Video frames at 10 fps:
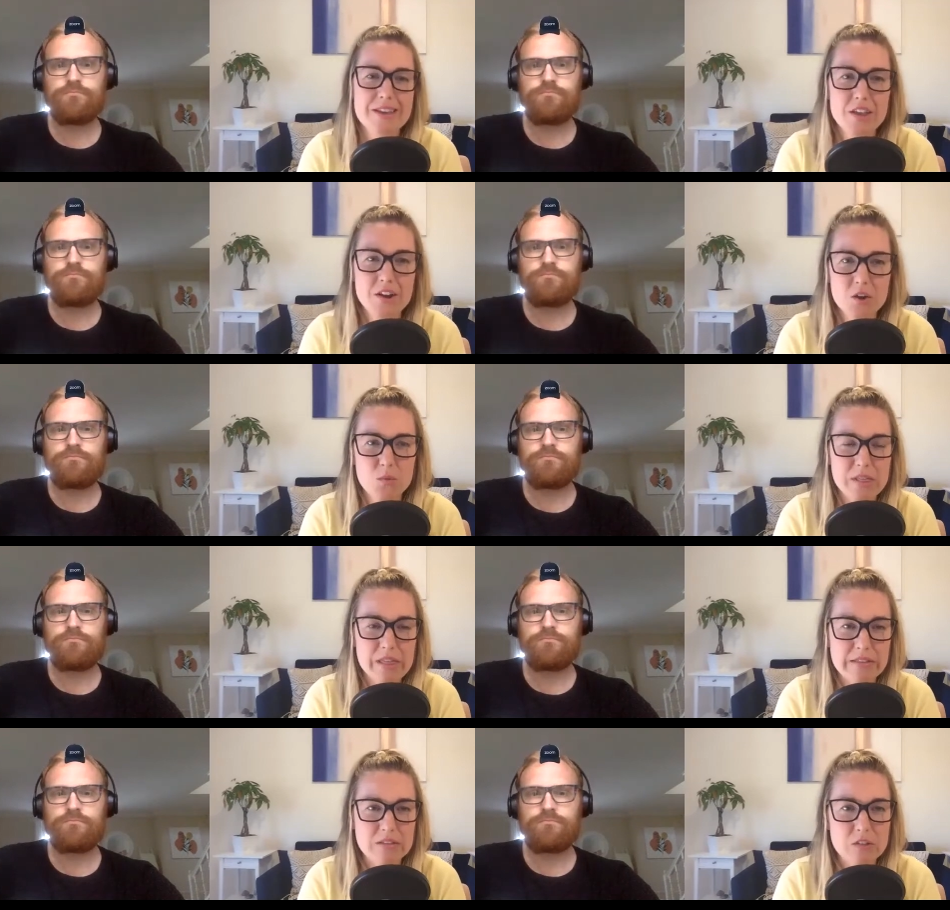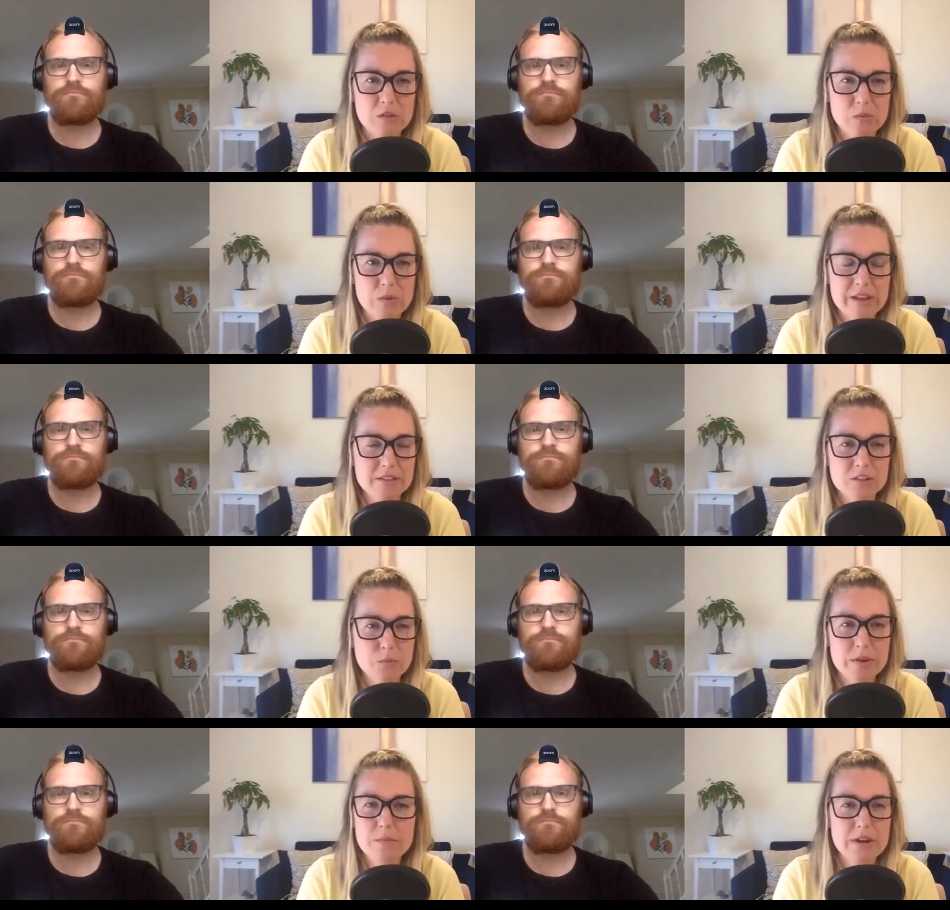Speaker 1: you know we like to we like to
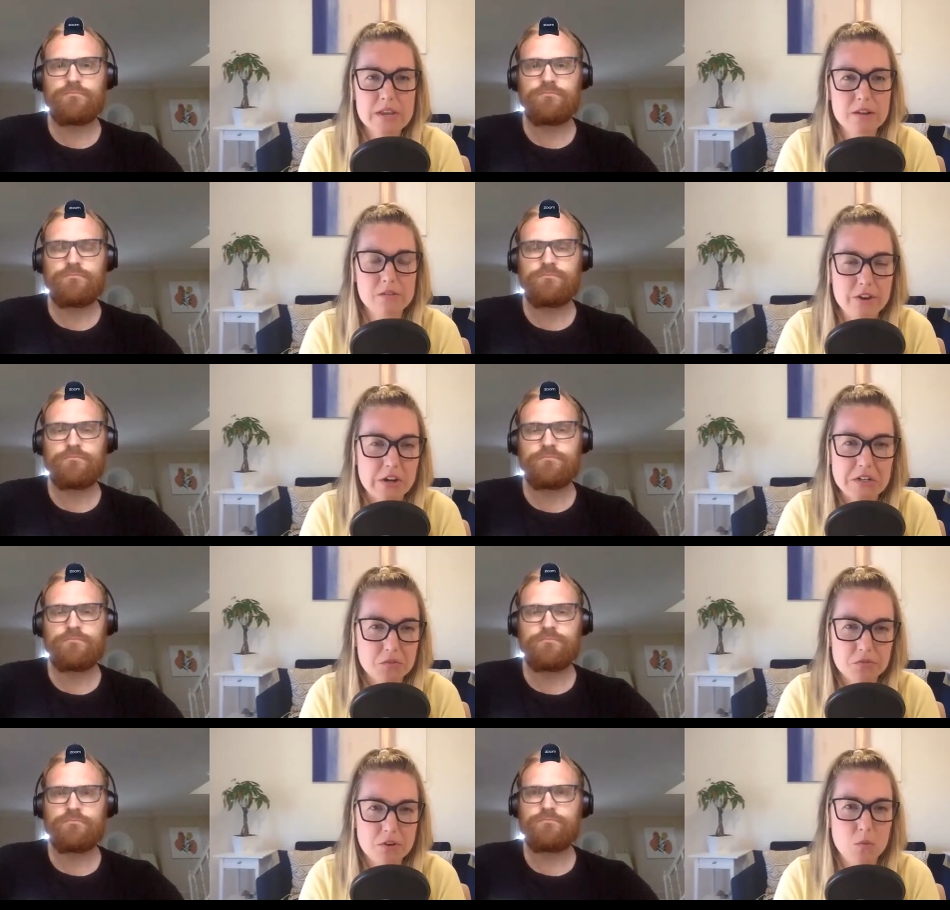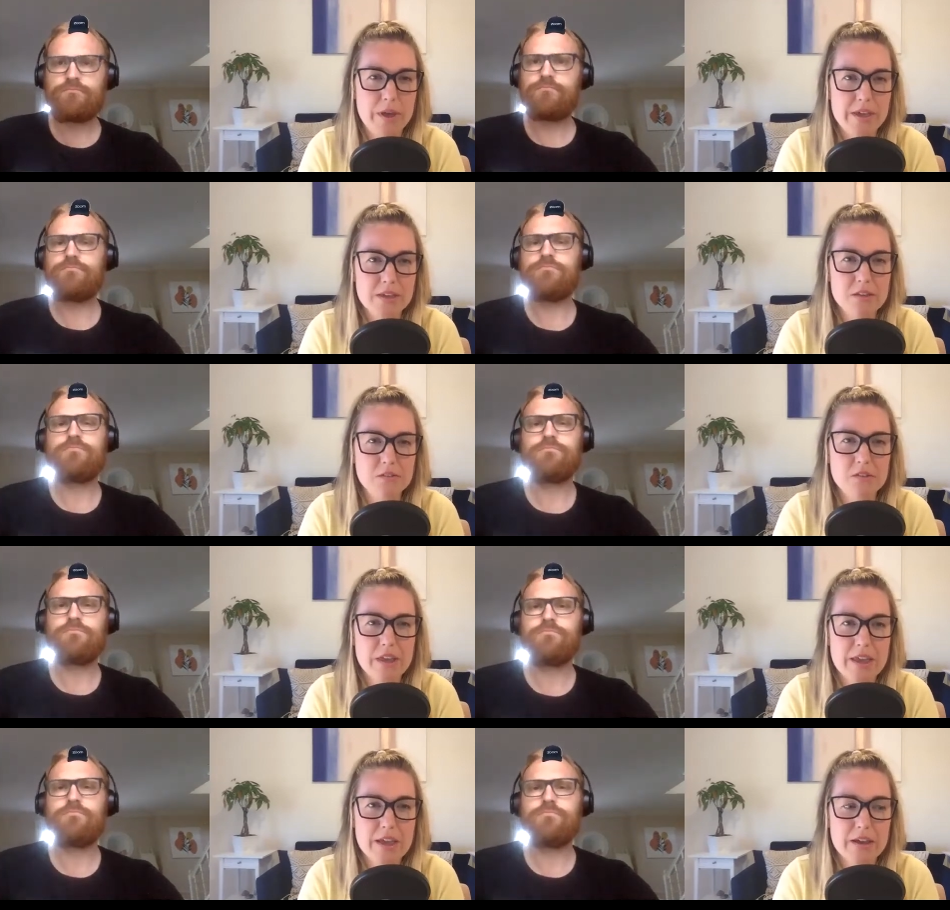spend money in very different ways
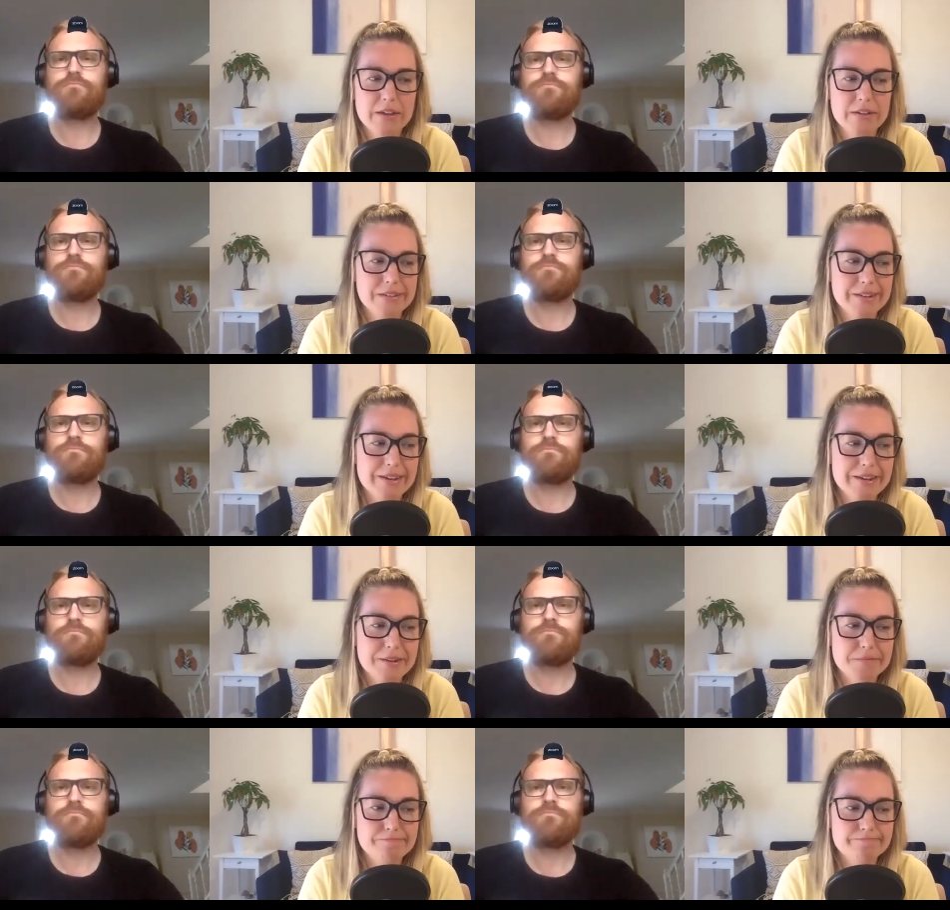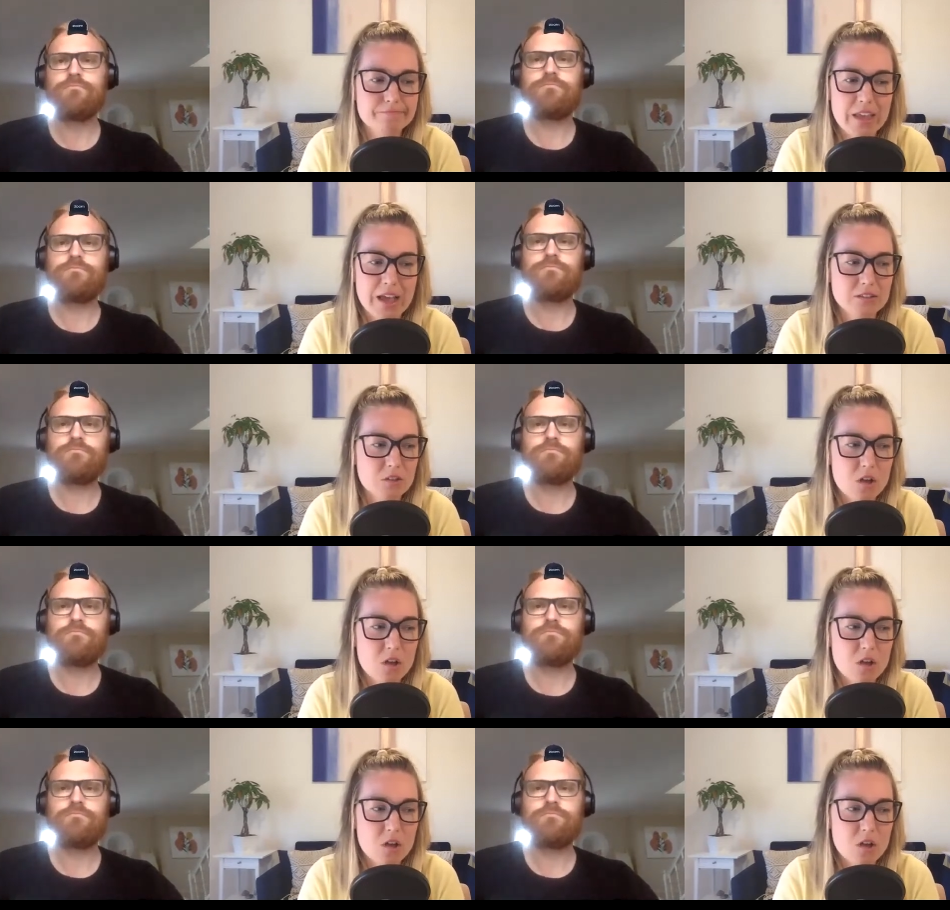and um, as